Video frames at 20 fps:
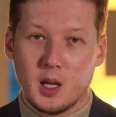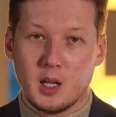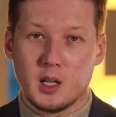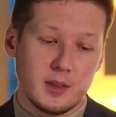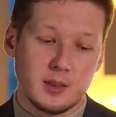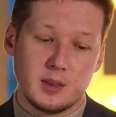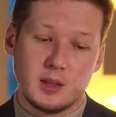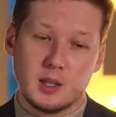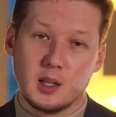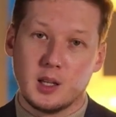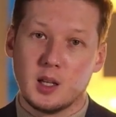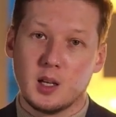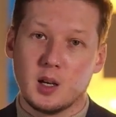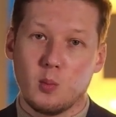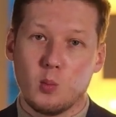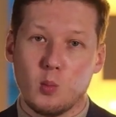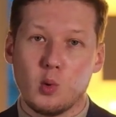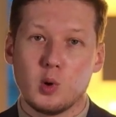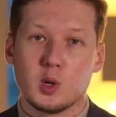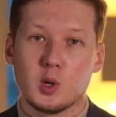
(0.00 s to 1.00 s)
And
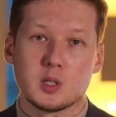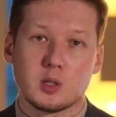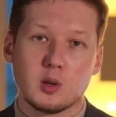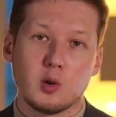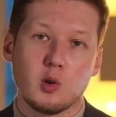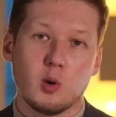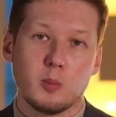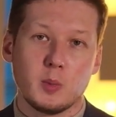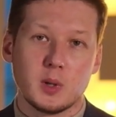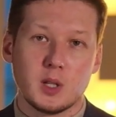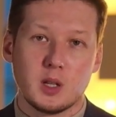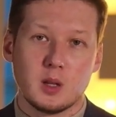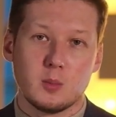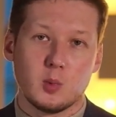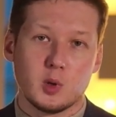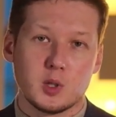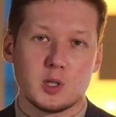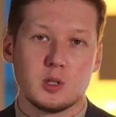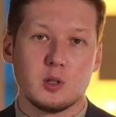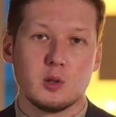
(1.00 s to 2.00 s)
the most common and
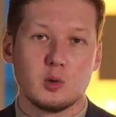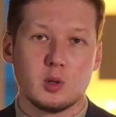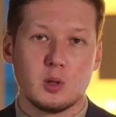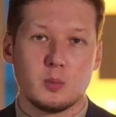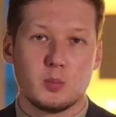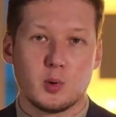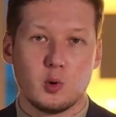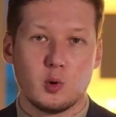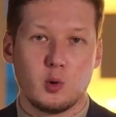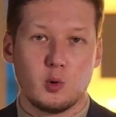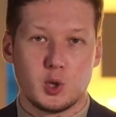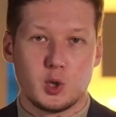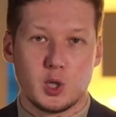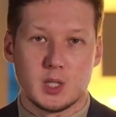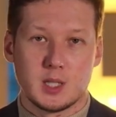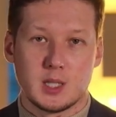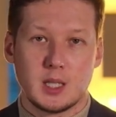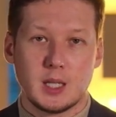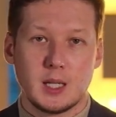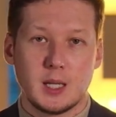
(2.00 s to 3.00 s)
the most known approach
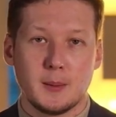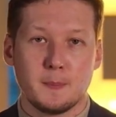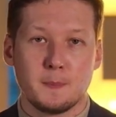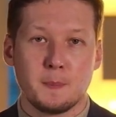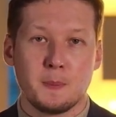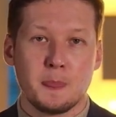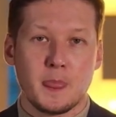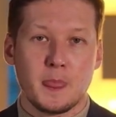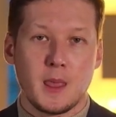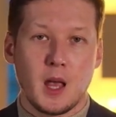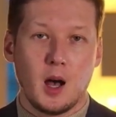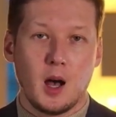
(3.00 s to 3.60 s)
is the